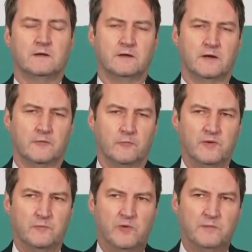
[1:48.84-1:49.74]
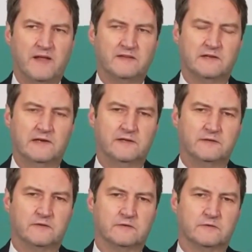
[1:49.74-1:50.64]
Yeah, we, basically
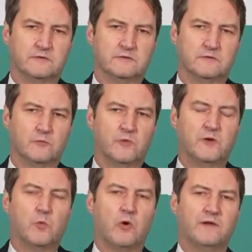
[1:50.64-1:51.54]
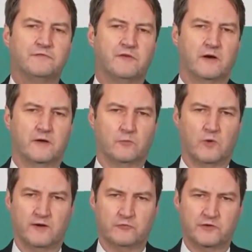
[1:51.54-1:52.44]
we qualify
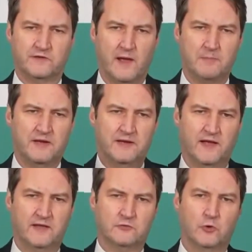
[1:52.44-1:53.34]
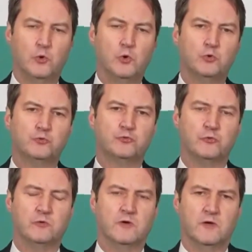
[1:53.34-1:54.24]
whatever is happening as look
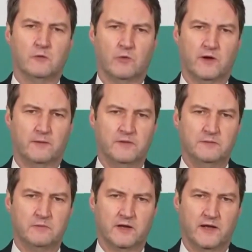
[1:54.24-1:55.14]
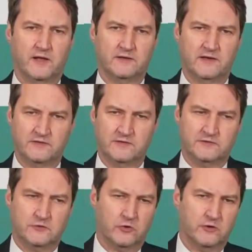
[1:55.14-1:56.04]
through. What I mean by that is it's
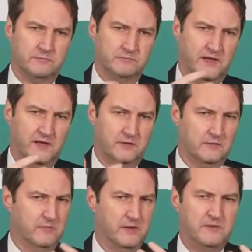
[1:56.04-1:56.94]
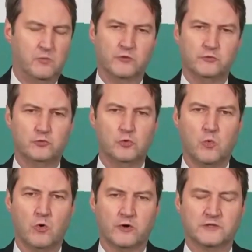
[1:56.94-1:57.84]
gonna take maybe one two
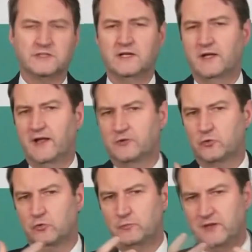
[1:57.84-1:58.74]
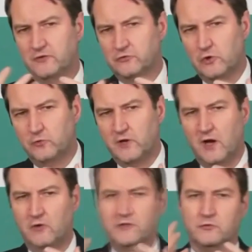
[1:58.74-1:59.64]
quarters. It could be a
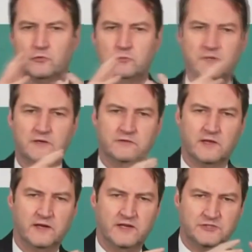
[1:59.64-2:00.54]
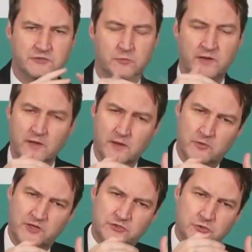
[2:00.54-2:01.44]
slowdown, it could be a stagnation, it could be,
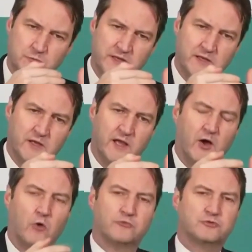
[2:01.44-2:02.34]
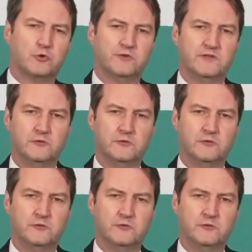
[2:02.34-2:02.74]
but it should be of short in